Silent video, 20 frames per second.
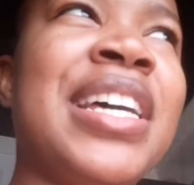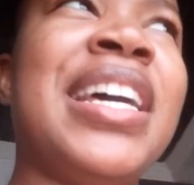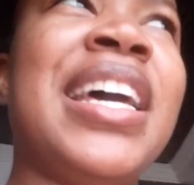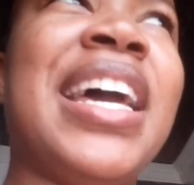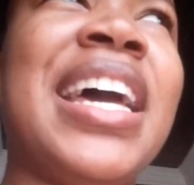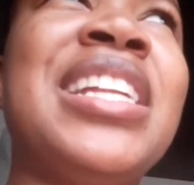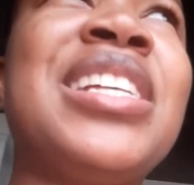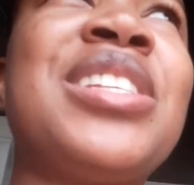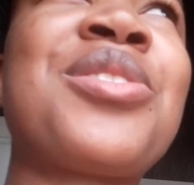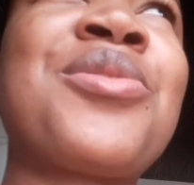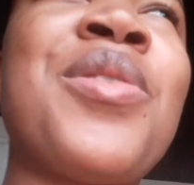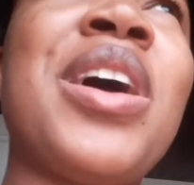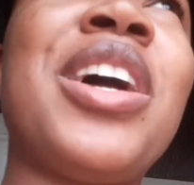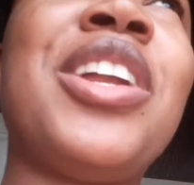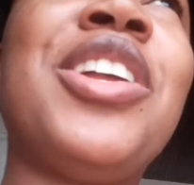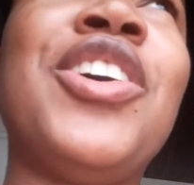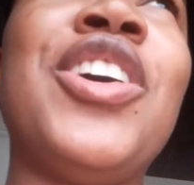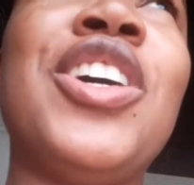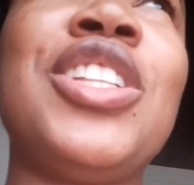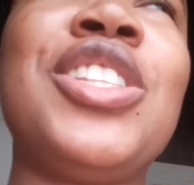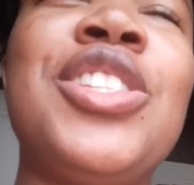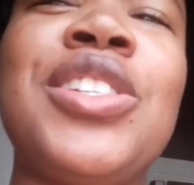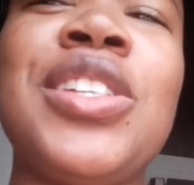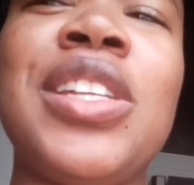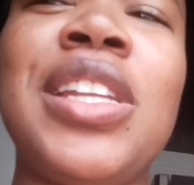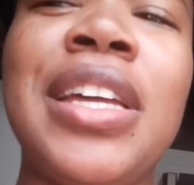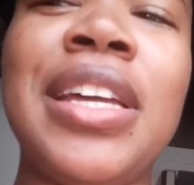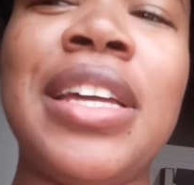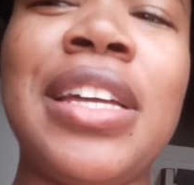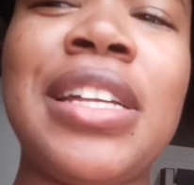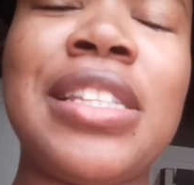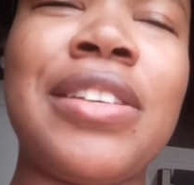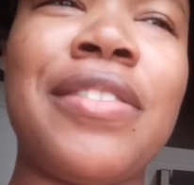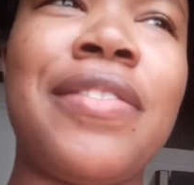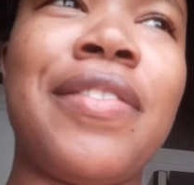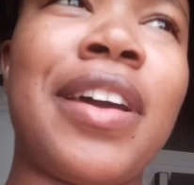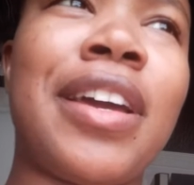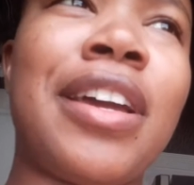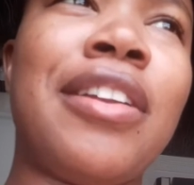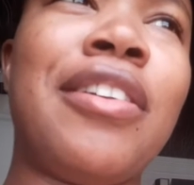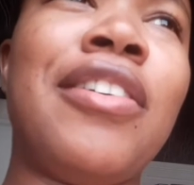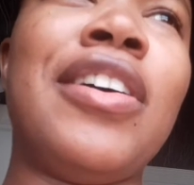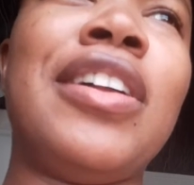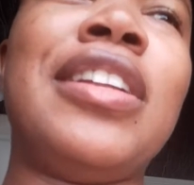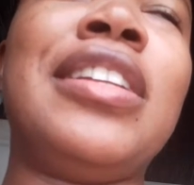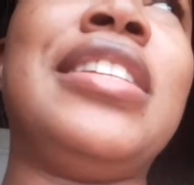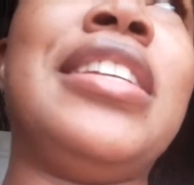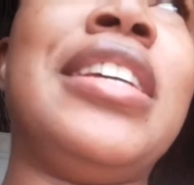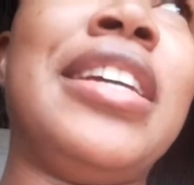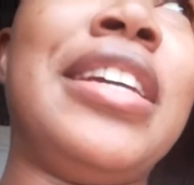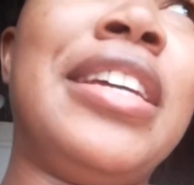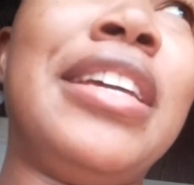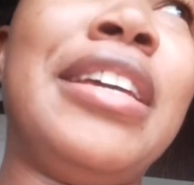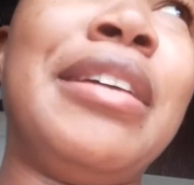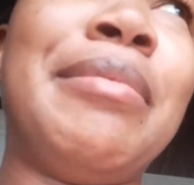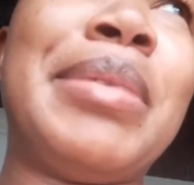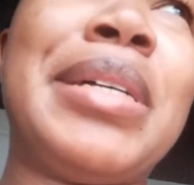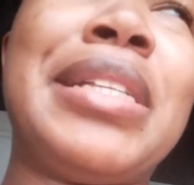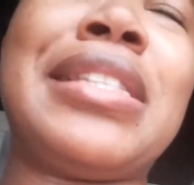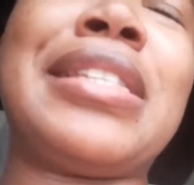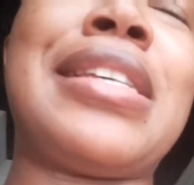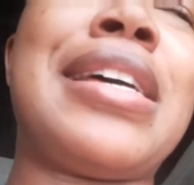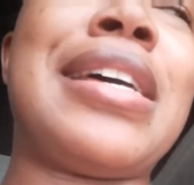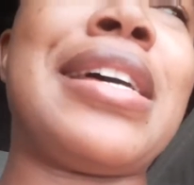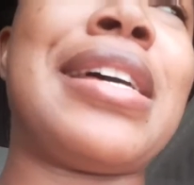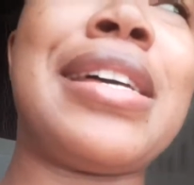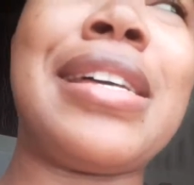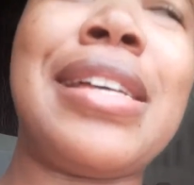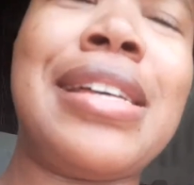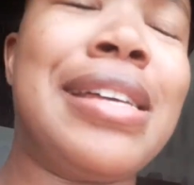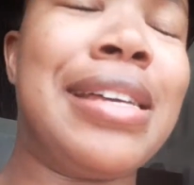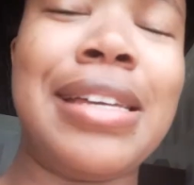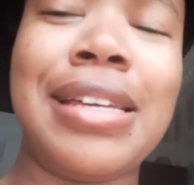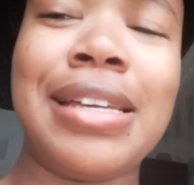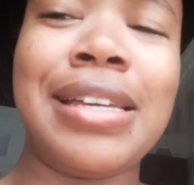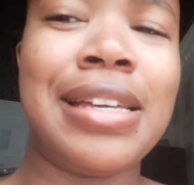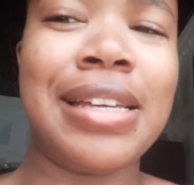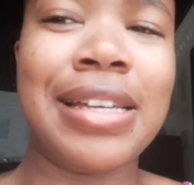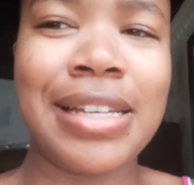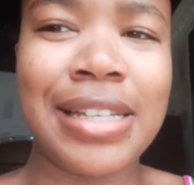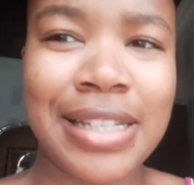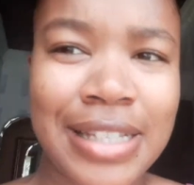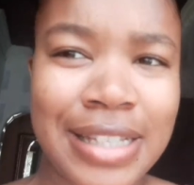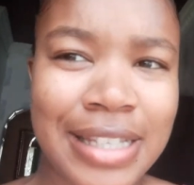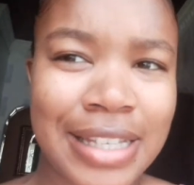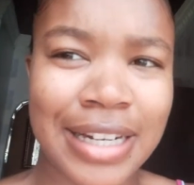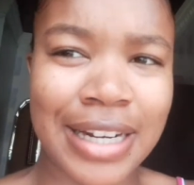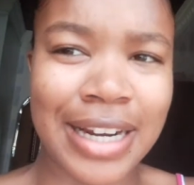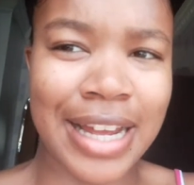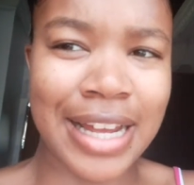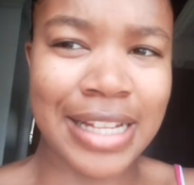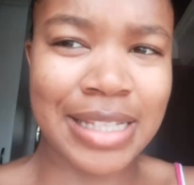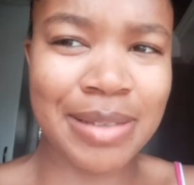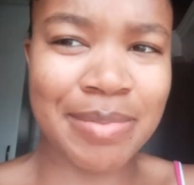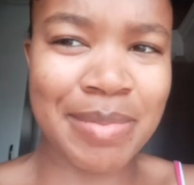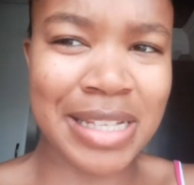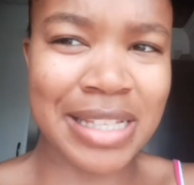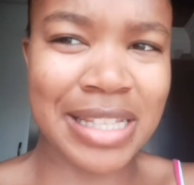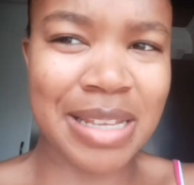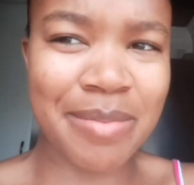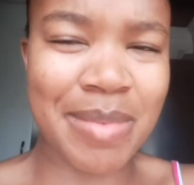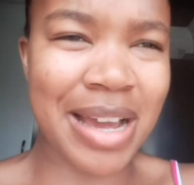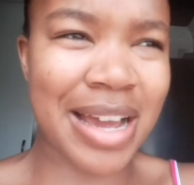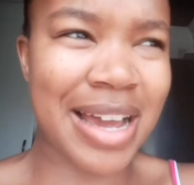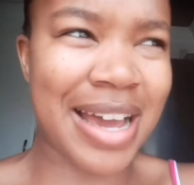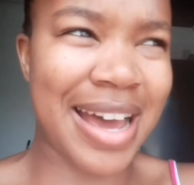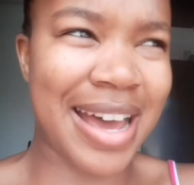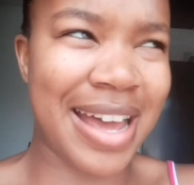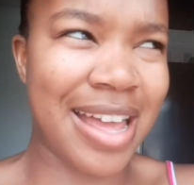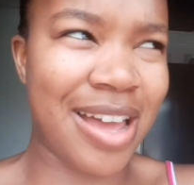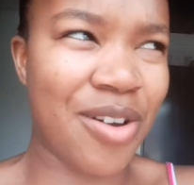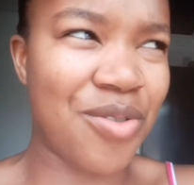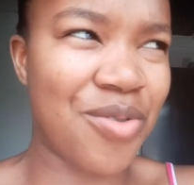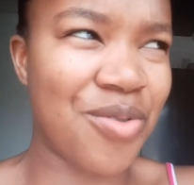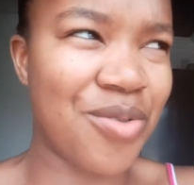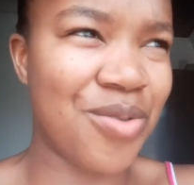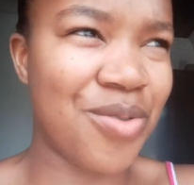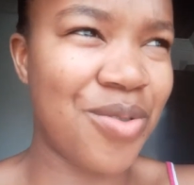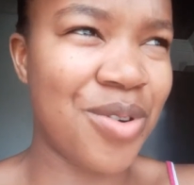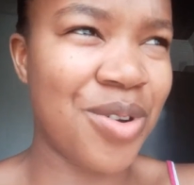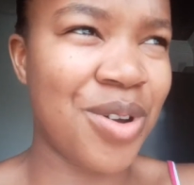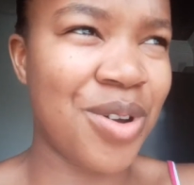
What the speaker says: And it's quite hot today. It's a fucking hot day. But see, right? It's my simakaya. Oh.